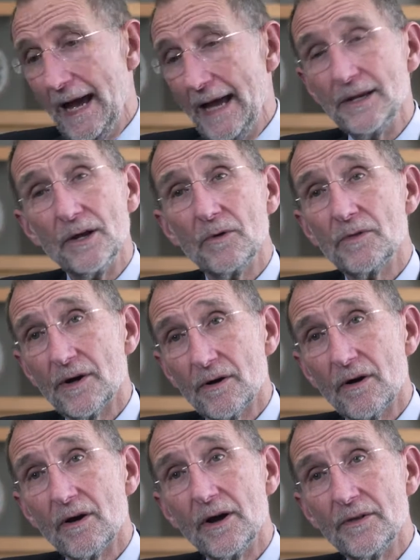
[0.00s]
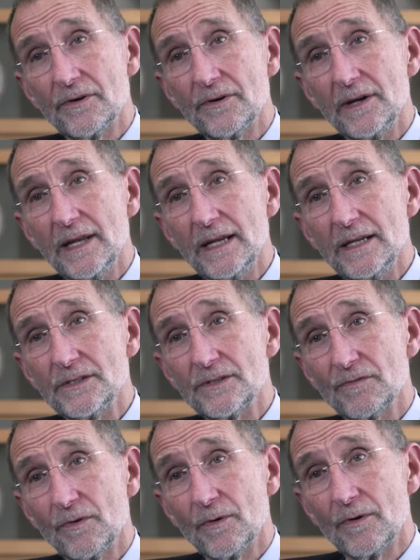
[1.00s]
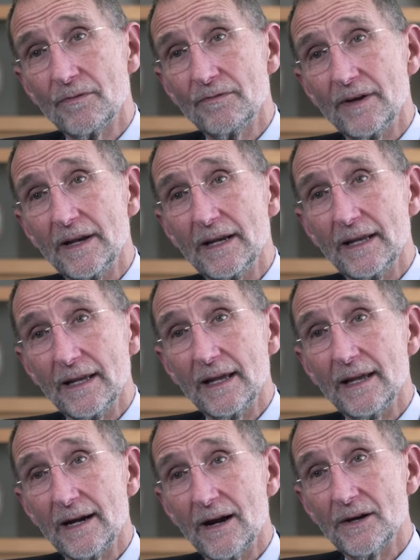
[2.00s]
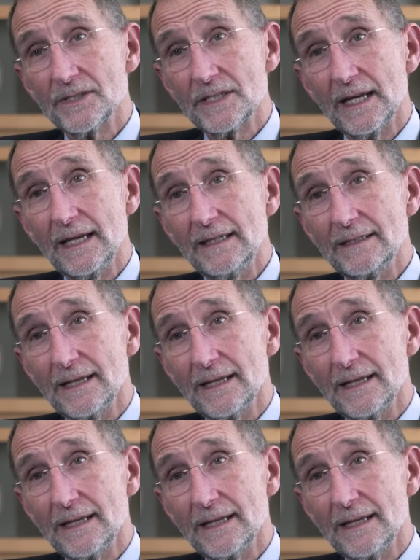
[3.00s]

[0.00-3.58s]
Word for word: I know there are other needs for funding in our state,